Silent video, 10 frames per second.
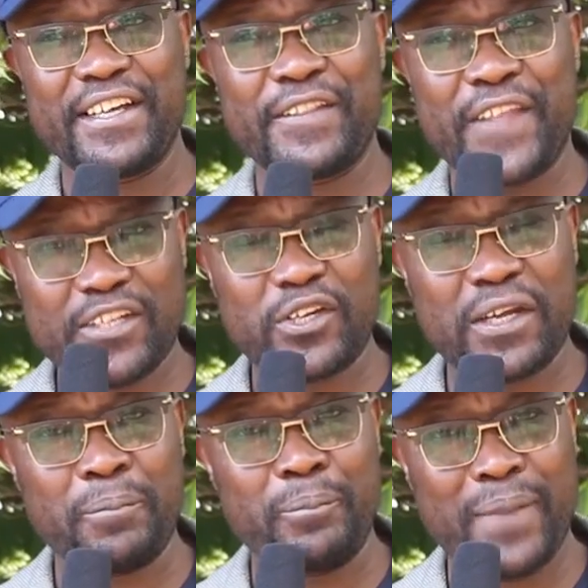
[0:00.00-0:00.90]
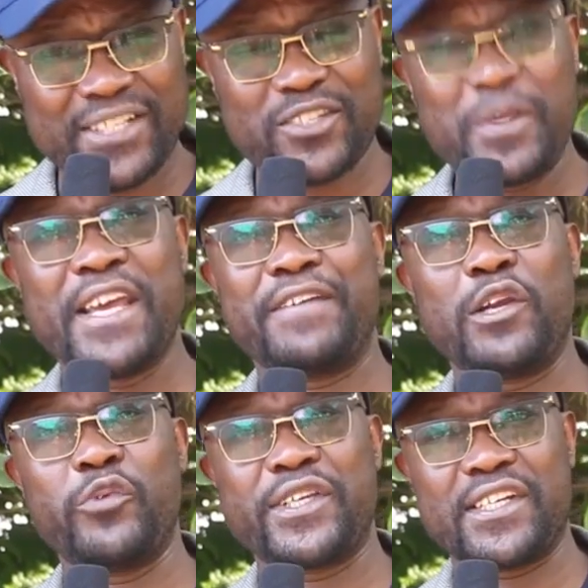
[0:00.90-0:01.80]
that must be
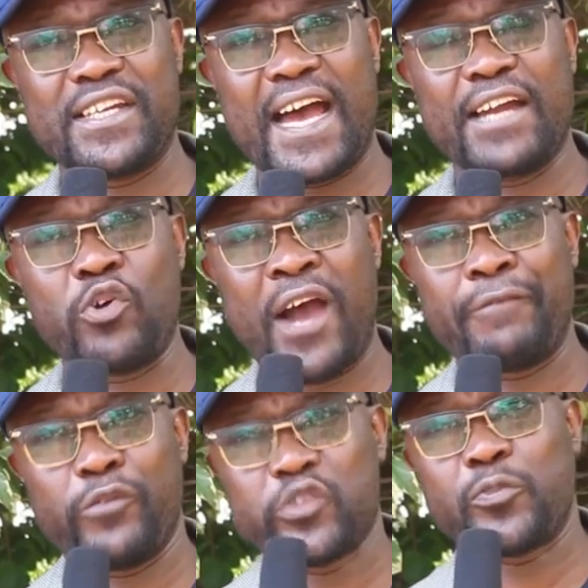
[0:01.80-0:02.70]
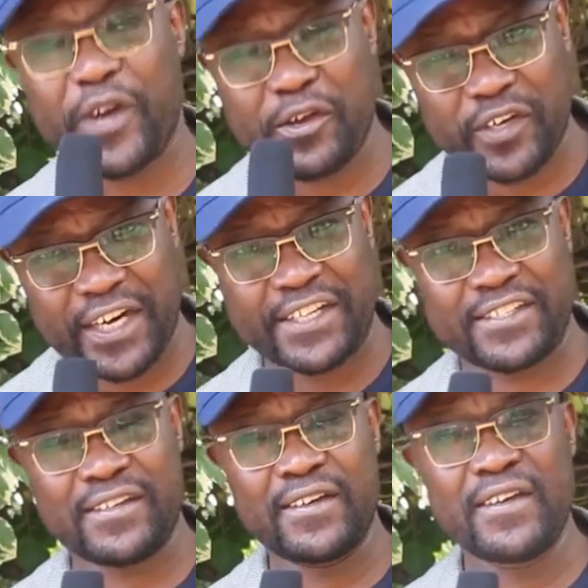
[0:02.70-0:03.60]
evaluated, and you have those prior credits,